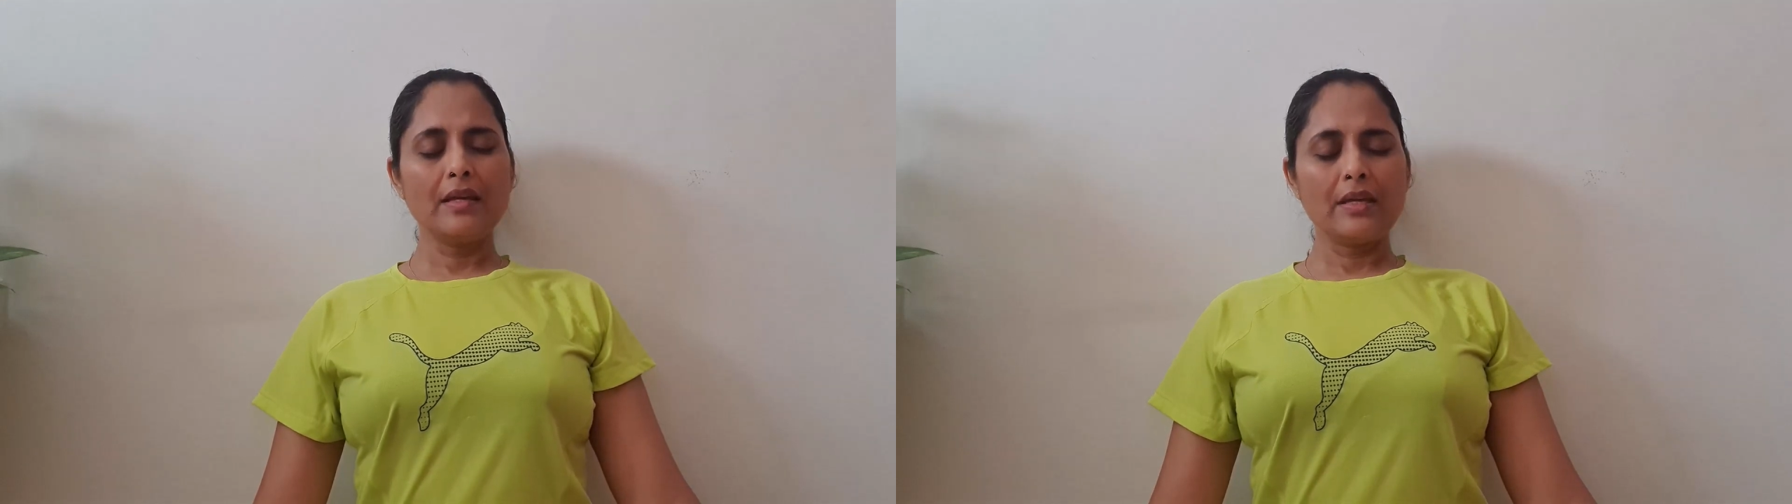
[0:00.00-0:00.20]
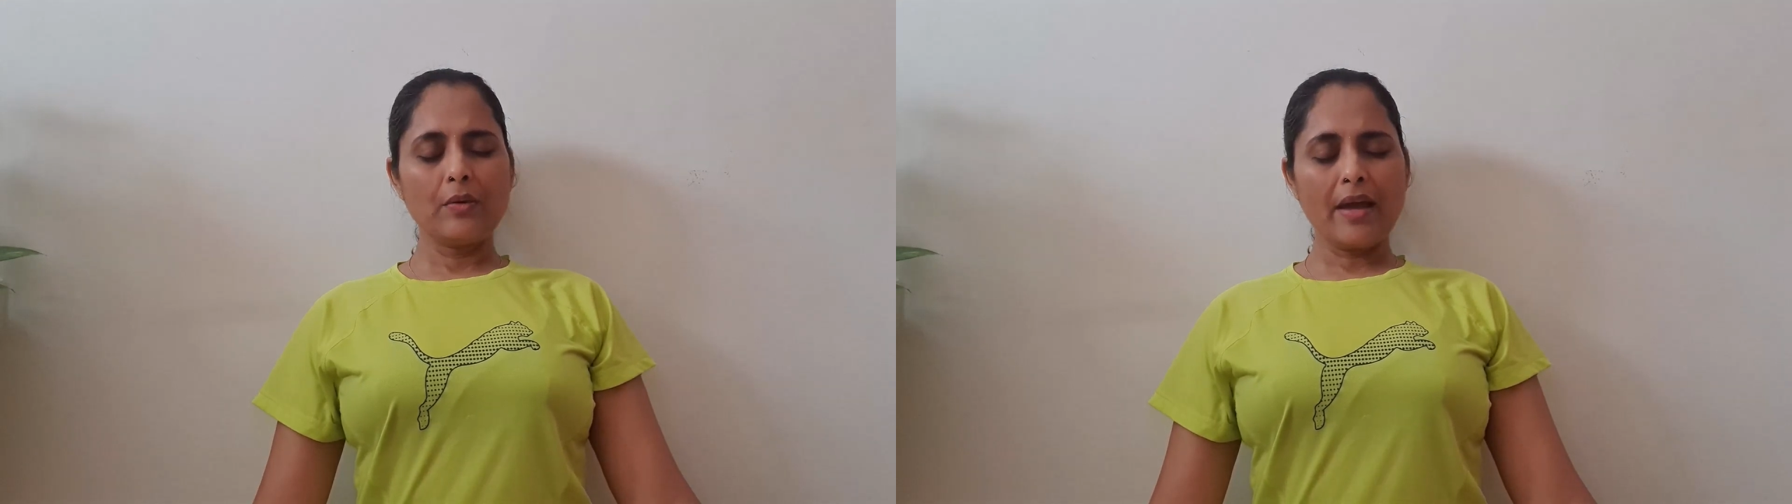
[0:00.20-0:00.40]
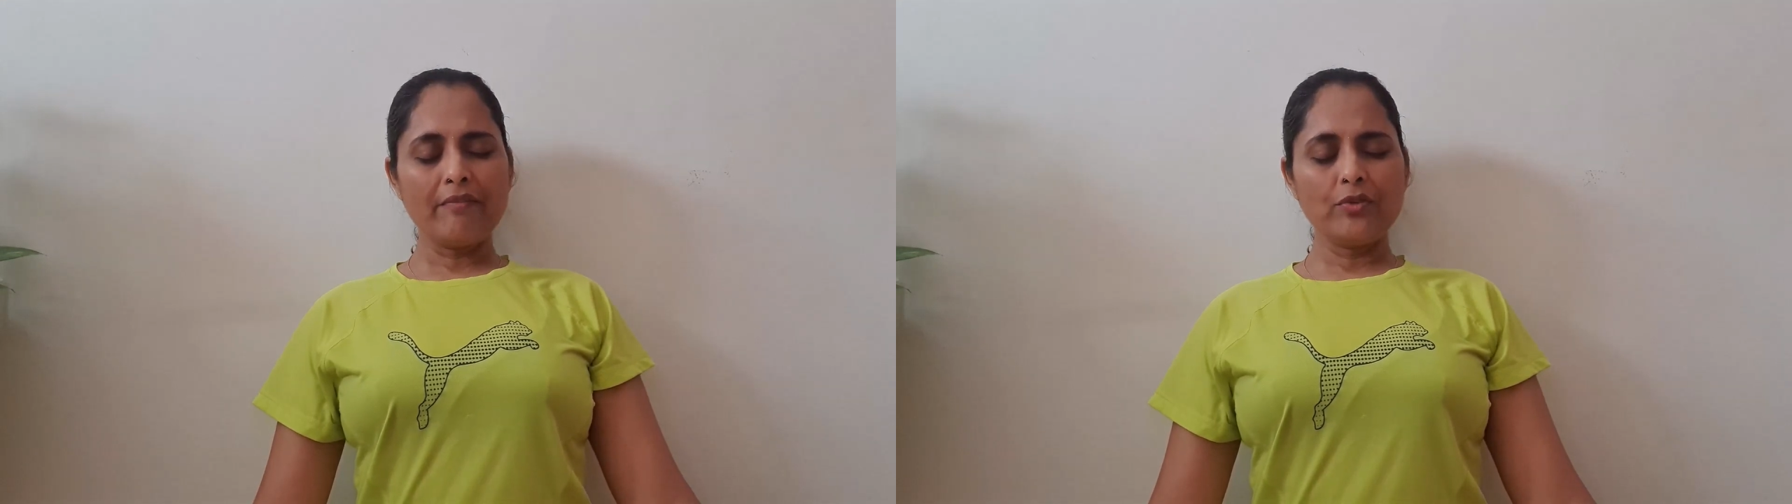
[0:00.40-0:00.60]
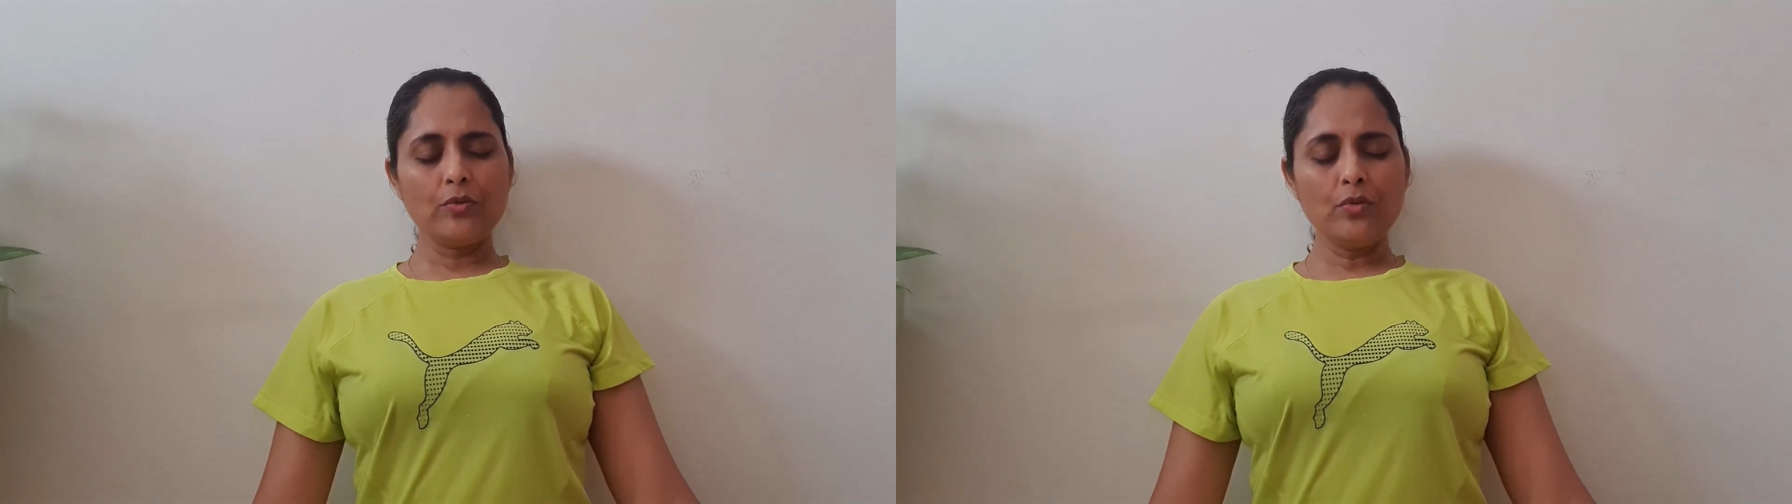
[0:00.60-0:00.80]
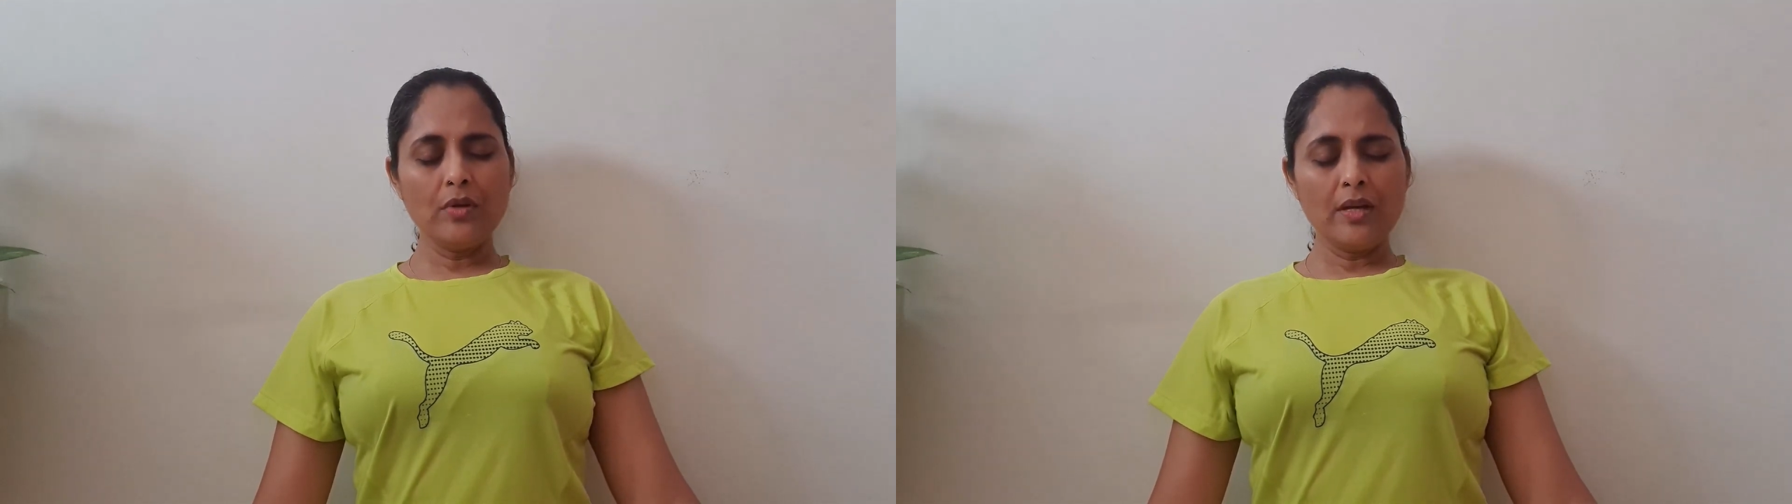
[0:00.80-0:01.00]
you have
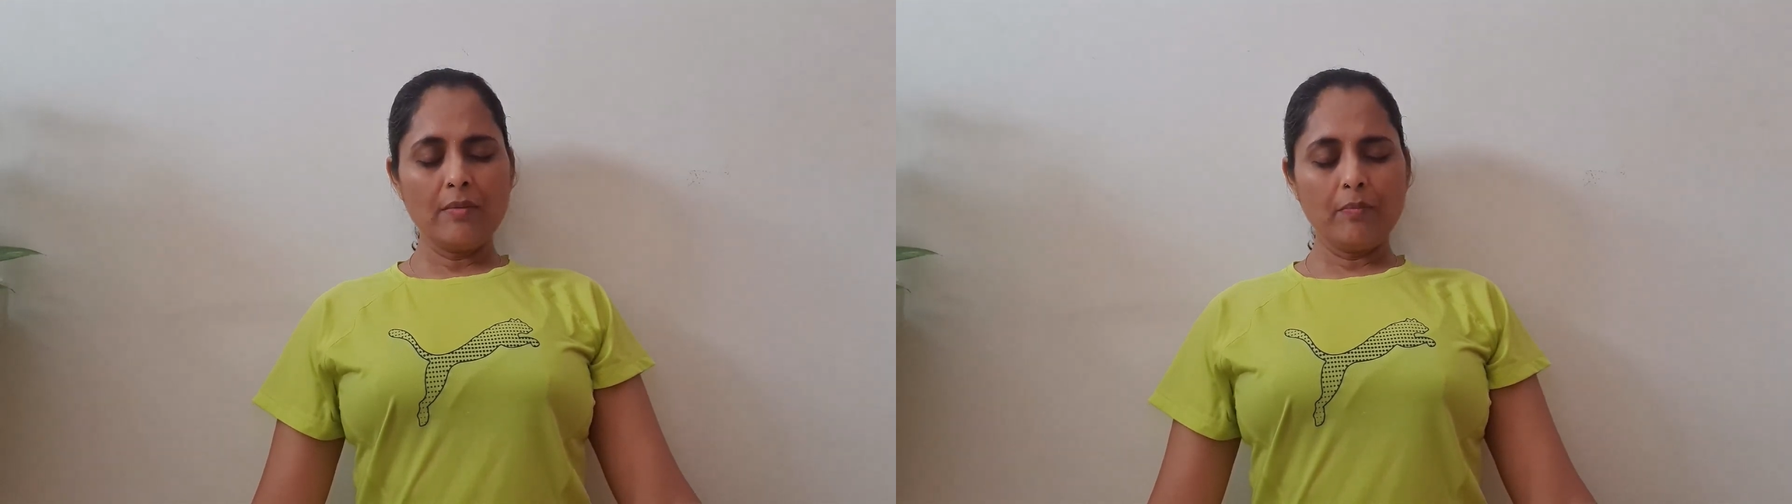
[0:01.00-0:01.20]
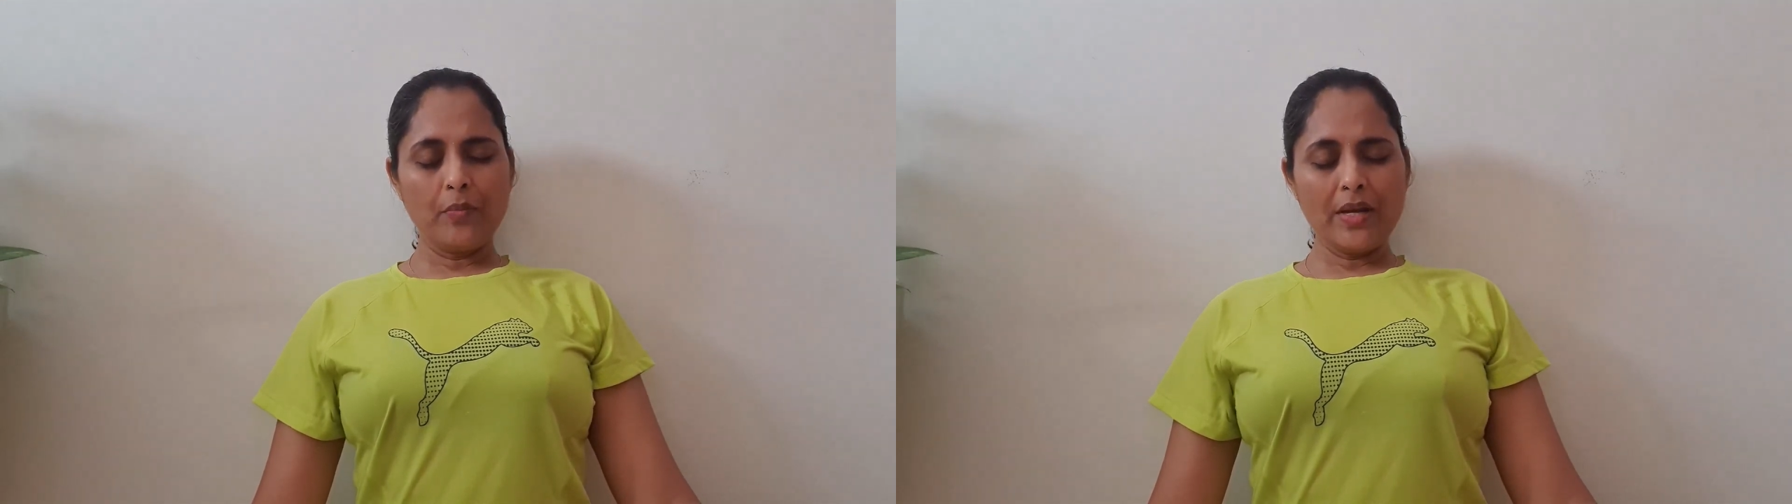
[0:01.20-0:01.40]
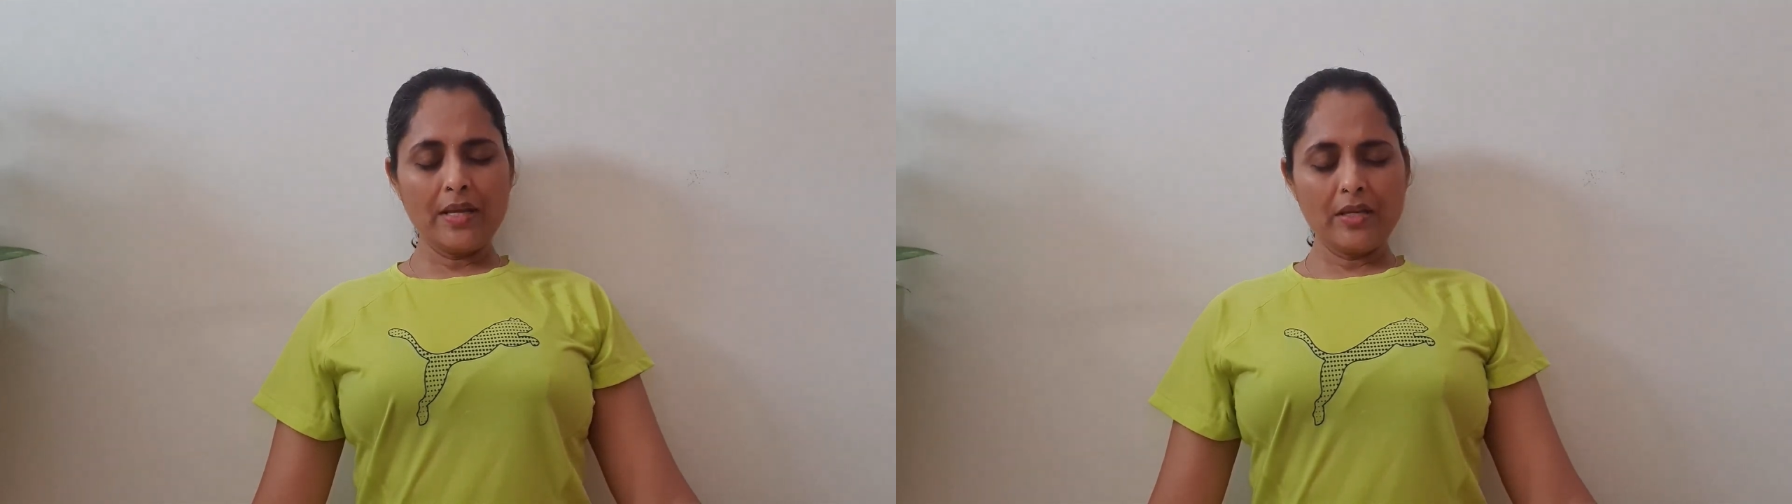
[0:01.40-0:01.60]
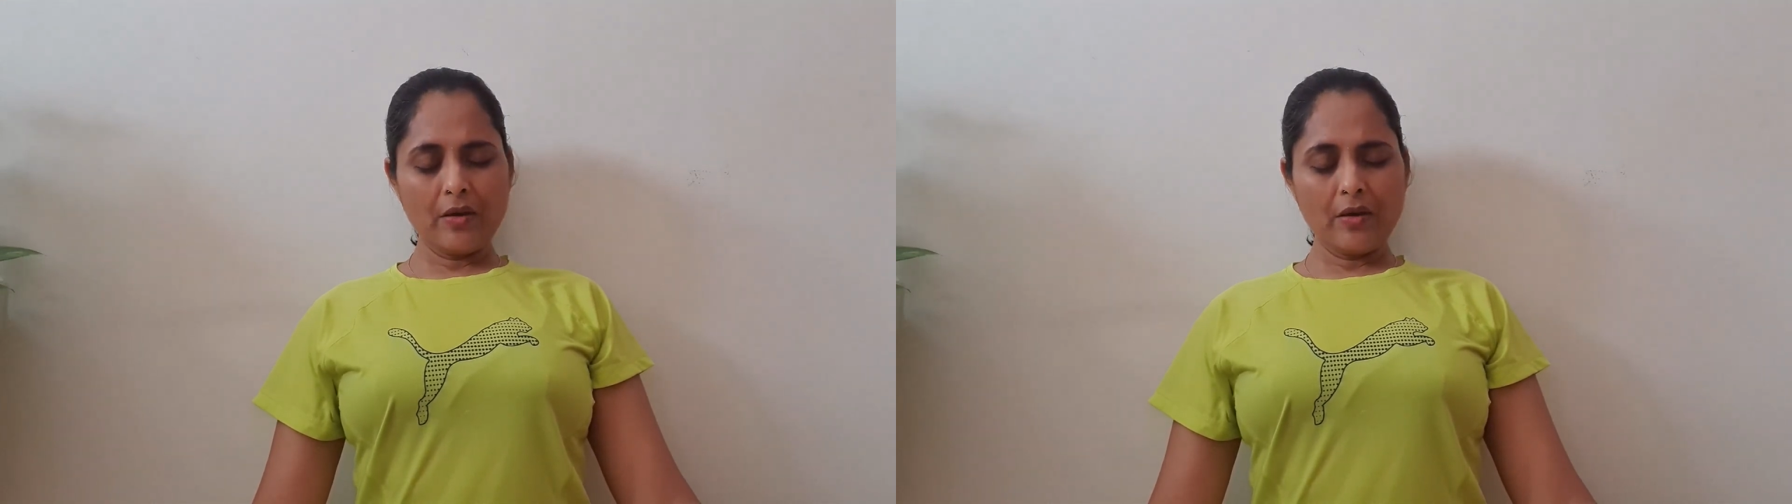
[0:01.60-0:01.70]
to bring